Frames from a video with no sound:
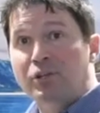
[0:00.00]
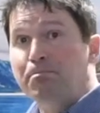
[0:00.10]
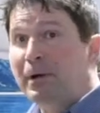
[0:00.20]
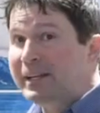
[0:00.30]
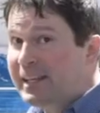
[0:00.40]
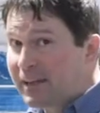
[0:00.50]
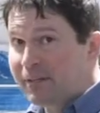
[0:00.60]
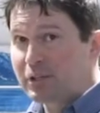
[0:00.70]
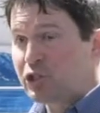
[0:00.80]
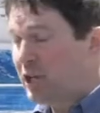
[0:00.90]
But give
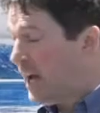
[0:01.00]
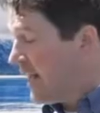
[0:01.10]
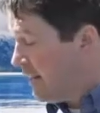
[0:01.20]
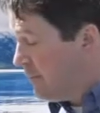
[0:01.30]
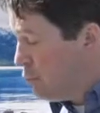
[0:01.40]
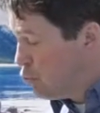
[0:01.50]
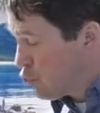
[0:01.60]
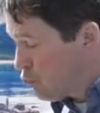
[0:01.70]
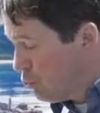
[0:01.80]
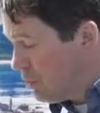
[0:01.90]
it a shot. If you
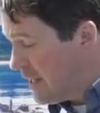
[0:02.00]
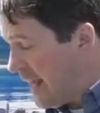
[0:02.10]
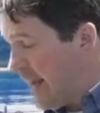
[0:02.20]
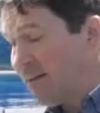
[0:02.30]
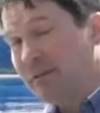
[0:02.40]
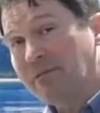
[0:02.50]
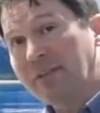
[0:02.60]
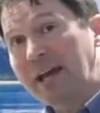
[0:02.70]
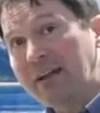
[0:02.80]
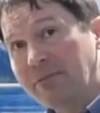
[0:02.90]
truly have a
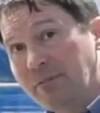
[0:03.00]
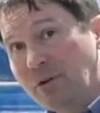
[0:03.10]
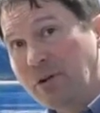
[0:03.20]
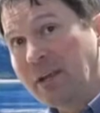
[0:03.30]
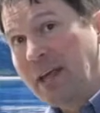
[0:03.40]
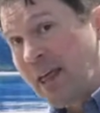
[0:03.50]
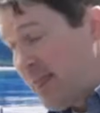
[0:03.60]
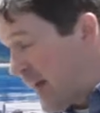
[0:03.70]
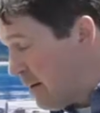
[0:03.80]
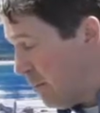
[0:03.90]
flat foot,
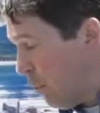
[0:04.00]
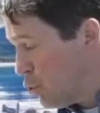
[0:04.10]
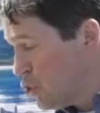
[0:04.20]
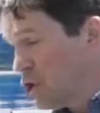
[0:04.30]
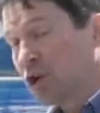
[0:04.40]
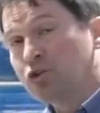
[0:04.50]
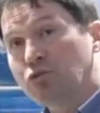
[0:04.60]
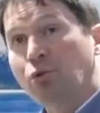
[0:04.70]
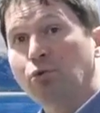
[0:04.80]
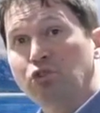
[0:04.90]
that motion
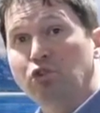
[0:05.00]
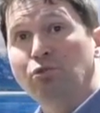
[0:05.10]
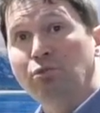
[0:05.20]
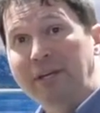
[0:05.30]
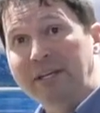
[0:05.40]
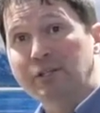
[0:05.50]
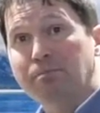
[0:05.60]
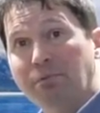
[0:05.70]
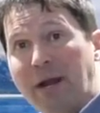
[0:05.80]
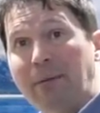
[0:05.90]
control shoe is
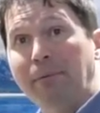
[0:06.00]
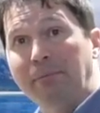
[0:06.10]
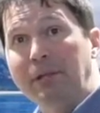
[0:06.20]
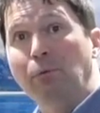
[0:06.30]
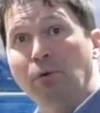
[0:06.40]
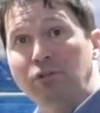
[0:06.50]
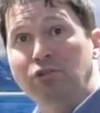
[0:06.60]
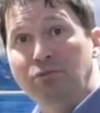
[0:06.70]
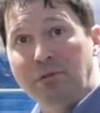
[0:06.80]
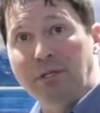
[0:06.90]
probably
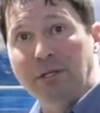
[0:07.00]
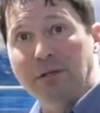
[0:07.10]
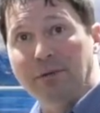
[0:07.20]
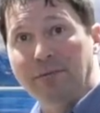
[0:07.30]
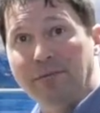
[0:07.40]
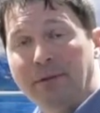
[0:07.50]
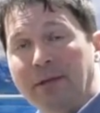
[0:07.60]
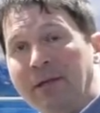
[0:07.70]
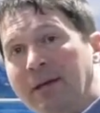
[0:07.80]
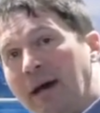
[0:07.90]
what you need.
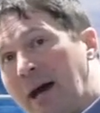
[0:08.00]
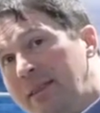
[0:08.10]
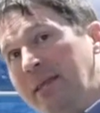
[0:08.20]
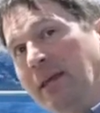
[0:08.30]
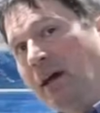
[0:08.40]
On the